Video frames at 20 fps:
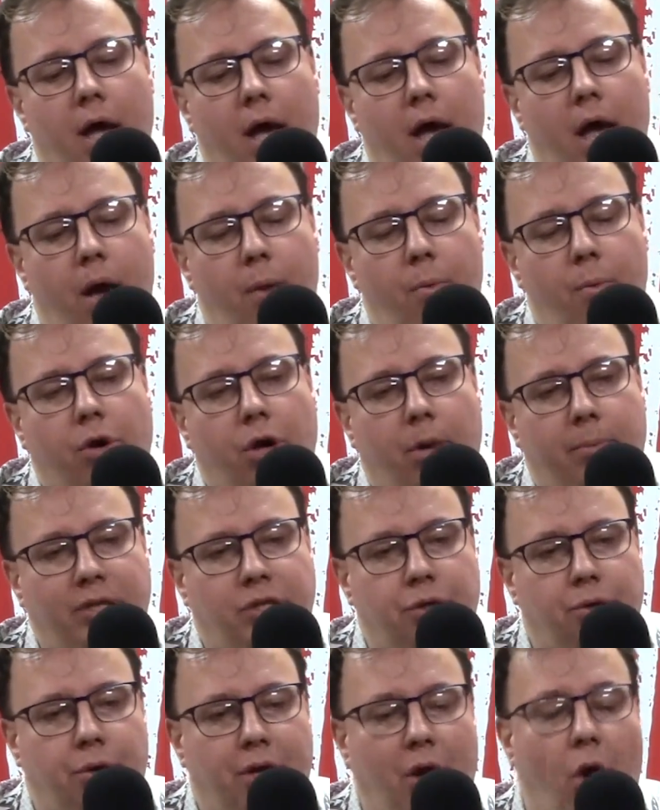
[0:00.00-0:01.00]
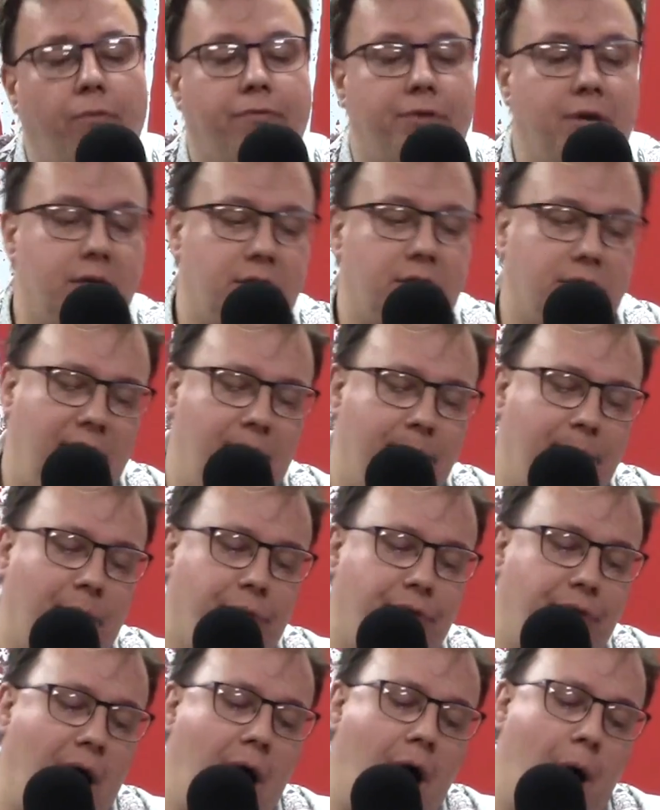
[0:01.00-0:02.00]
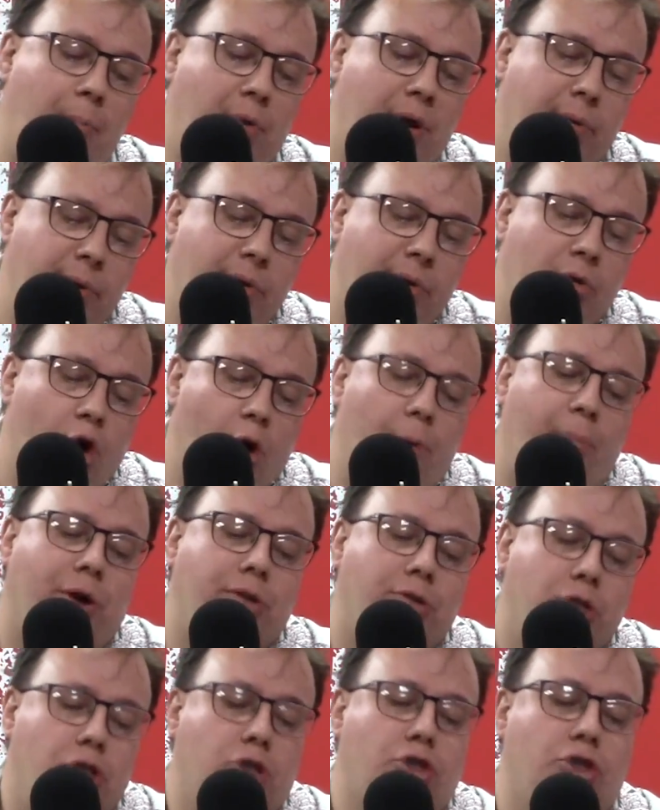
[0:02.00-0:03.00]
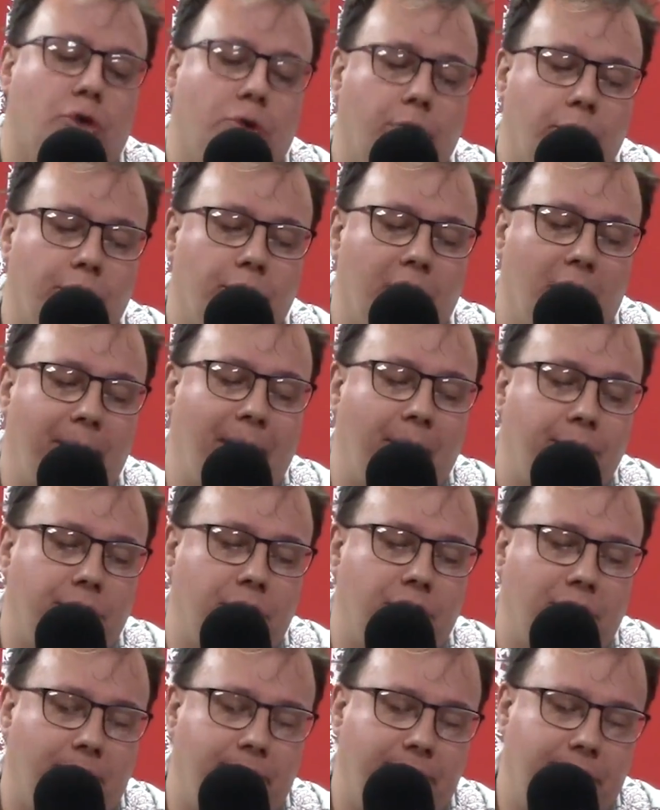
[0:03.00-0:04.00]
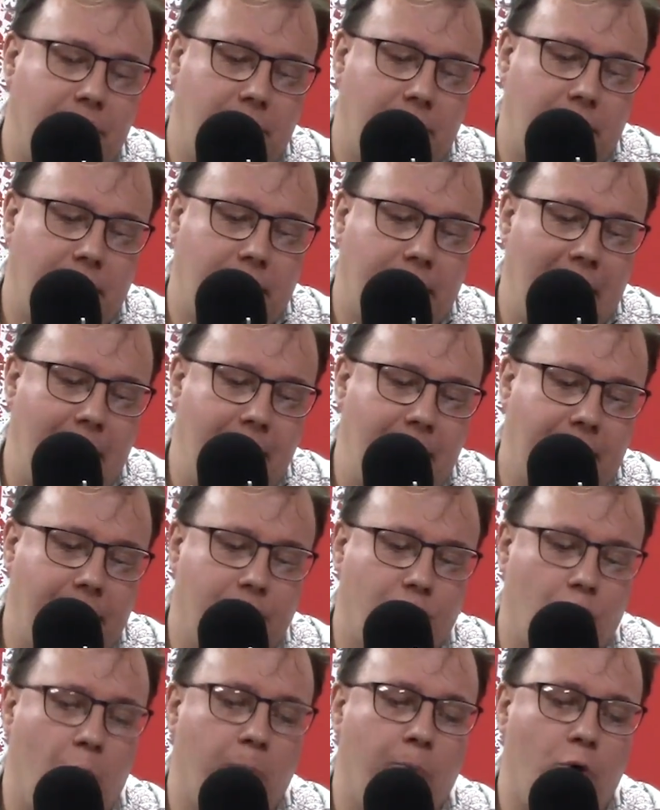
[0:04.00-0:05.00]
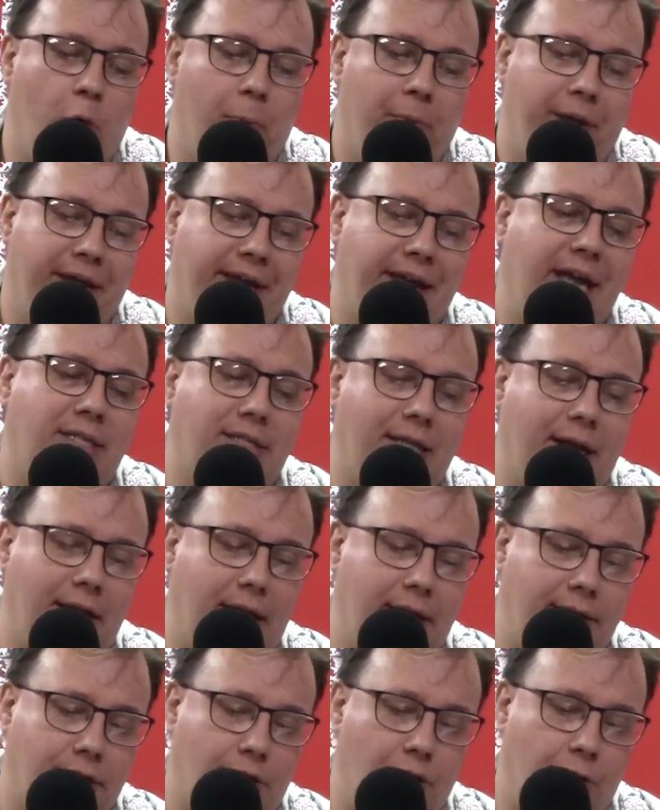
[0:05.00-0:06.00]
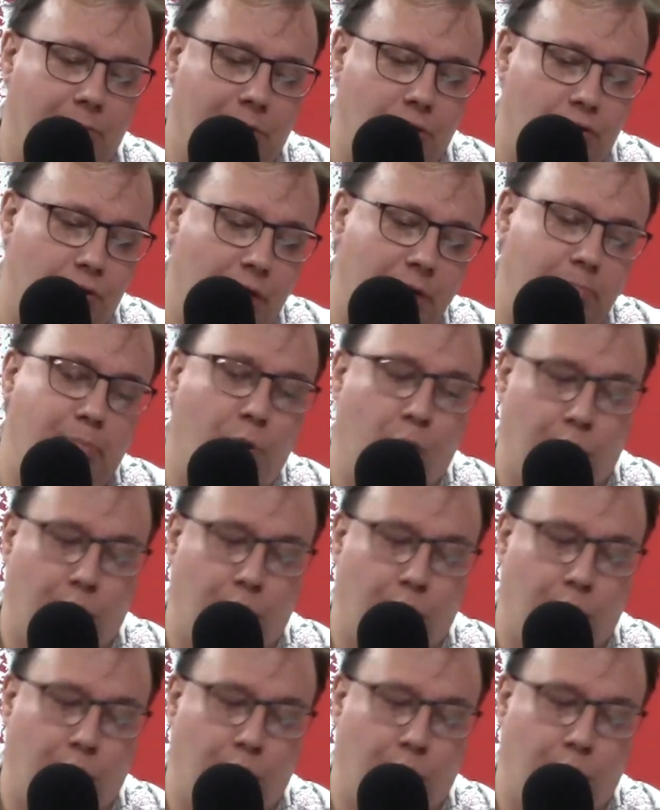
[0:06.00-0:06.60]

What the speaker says: We're going to be talking obviously about that, and we will come on to talk about the Champions League game that is upcoming against Atletico Madrid.